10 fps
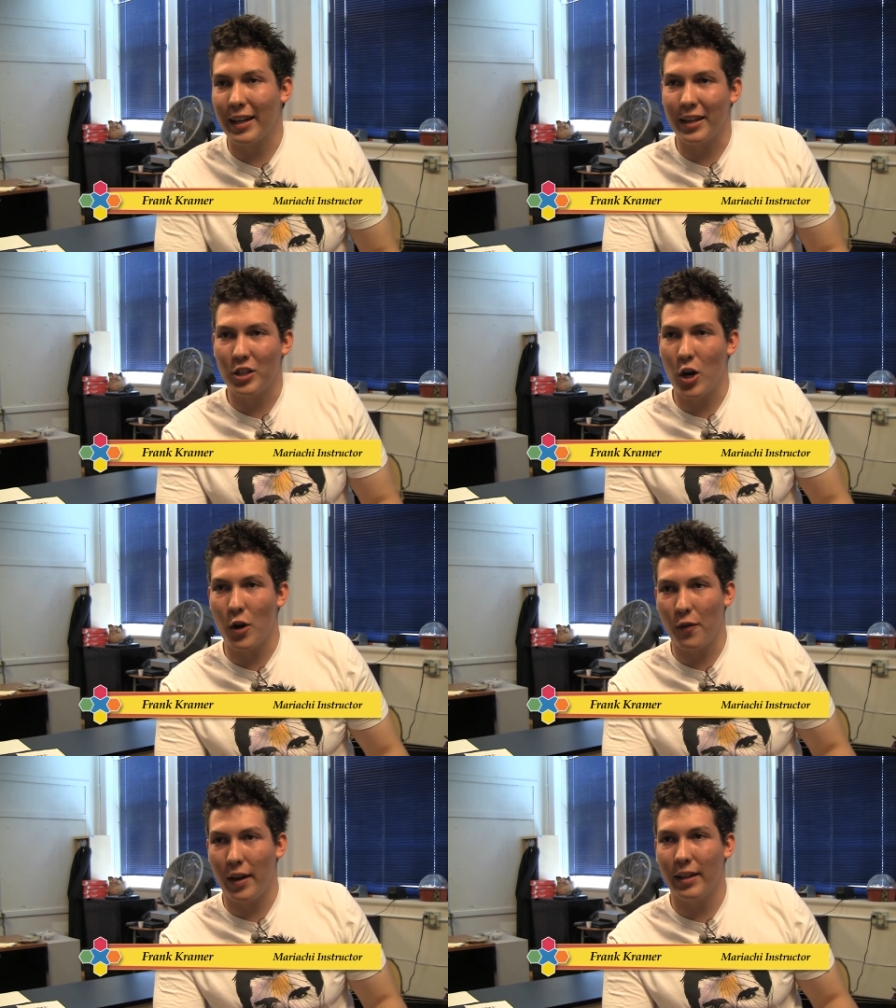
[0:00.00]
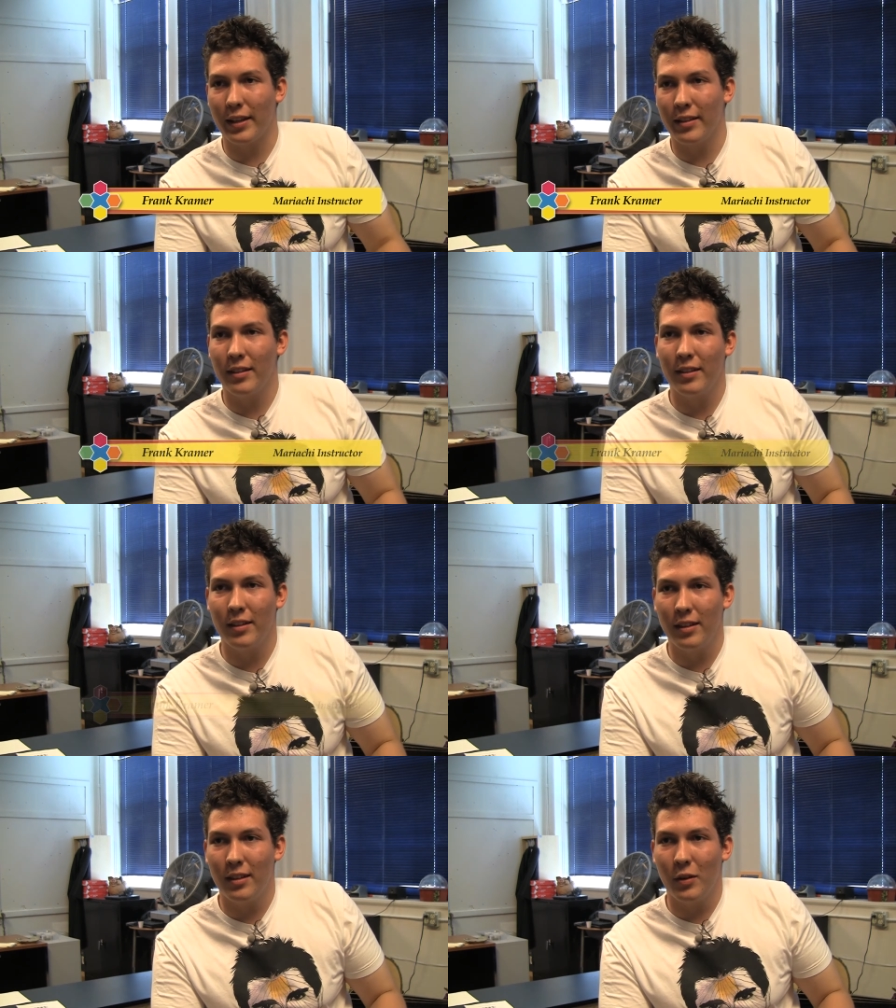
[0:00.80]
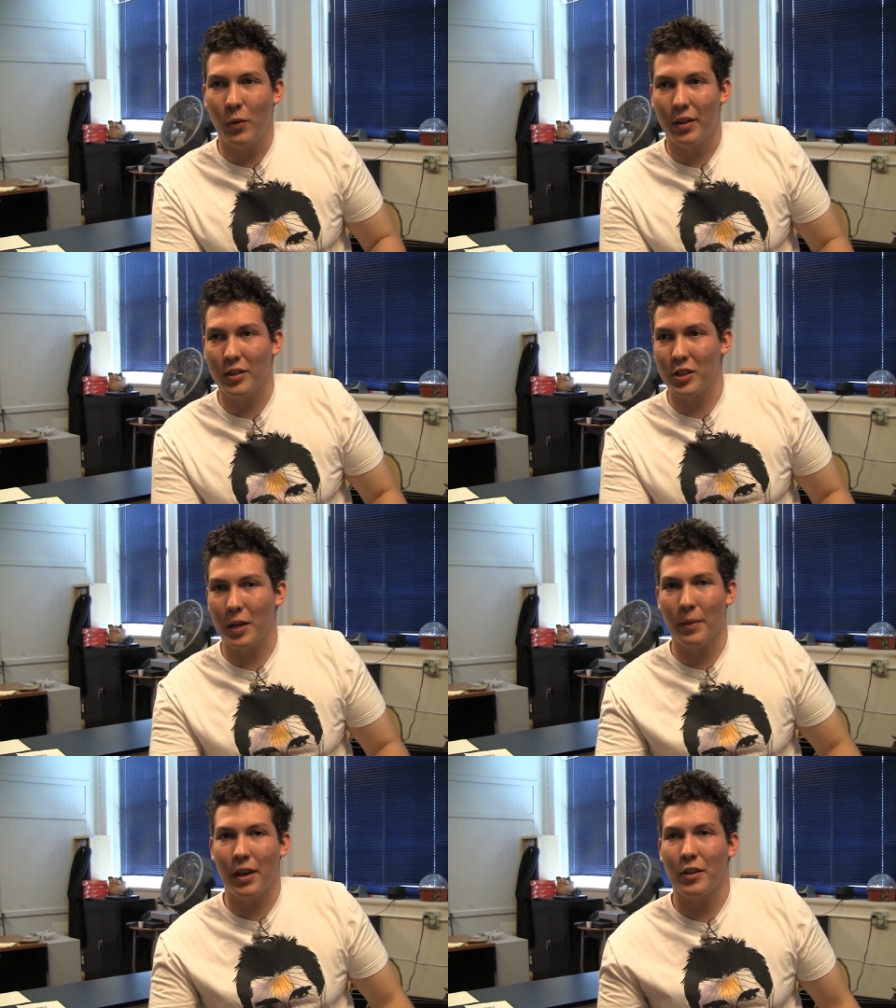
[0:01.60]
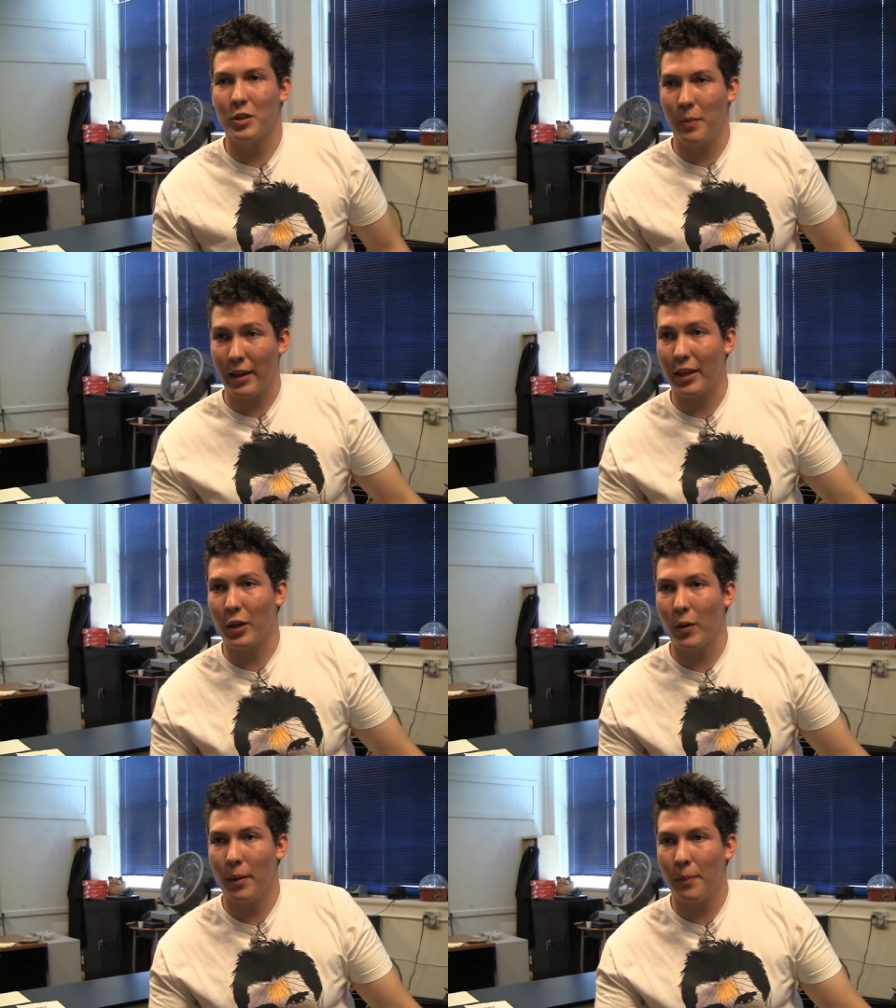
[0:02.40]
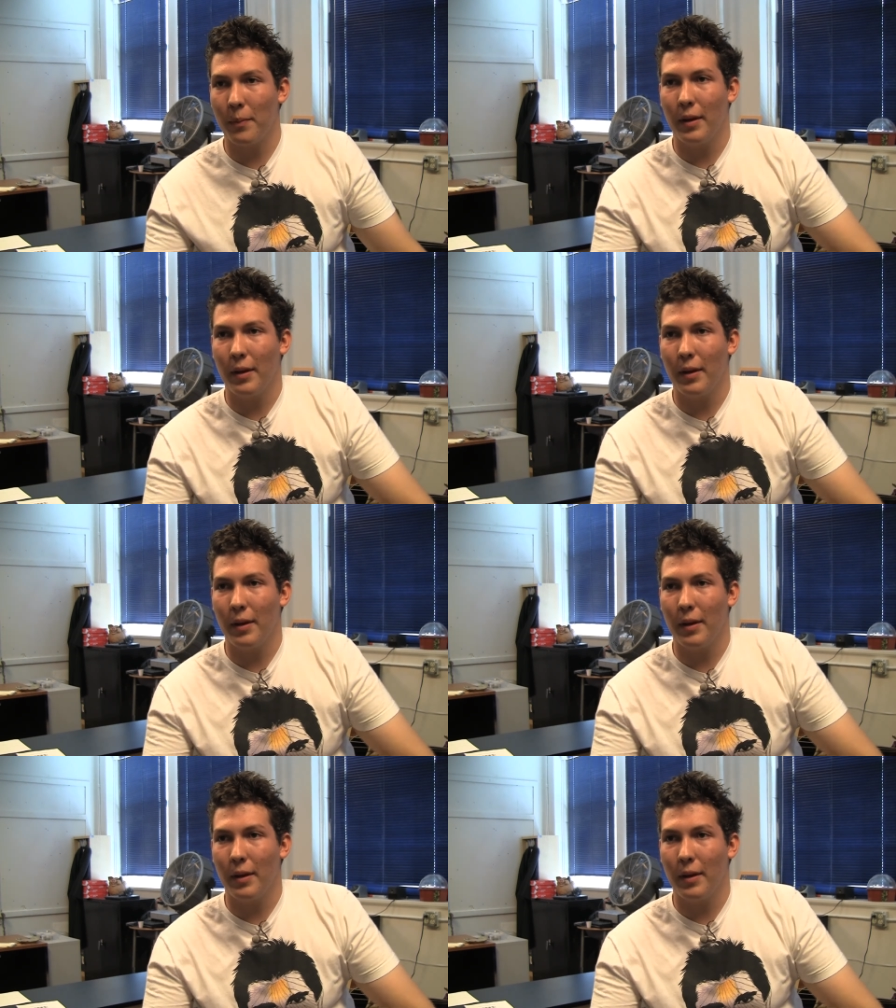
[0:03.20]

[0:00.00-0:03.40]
a guitar or a violin, where there's going to be others backing you up,